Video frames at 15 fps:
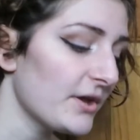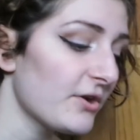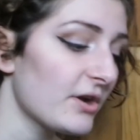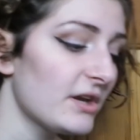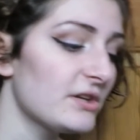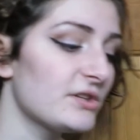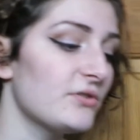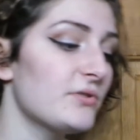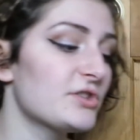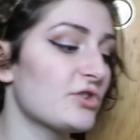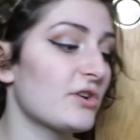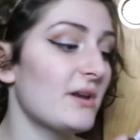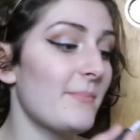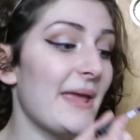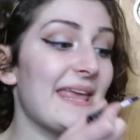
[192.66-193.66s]
What you're going to do is
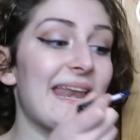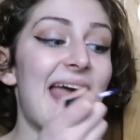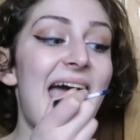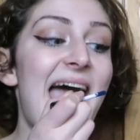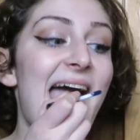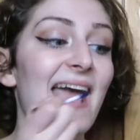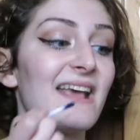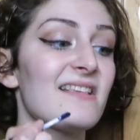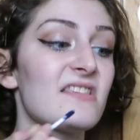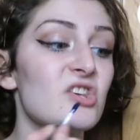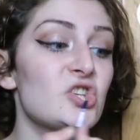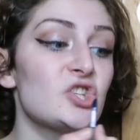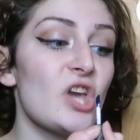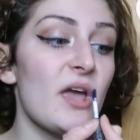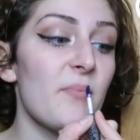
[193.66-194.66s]
you're going to make an X
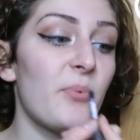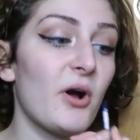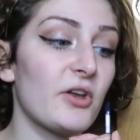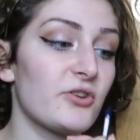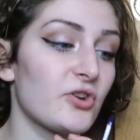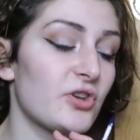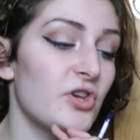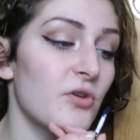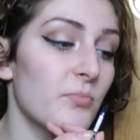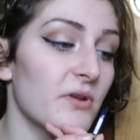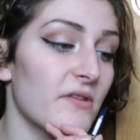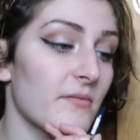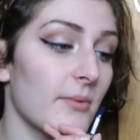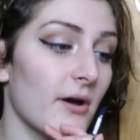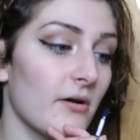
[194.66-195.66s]
shape on your
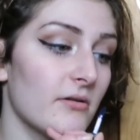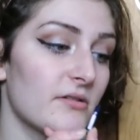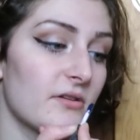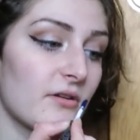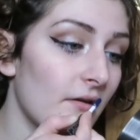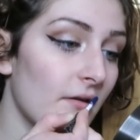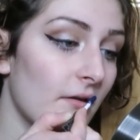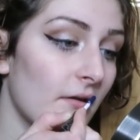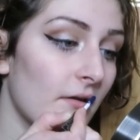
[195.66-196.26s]
cupid's bow. So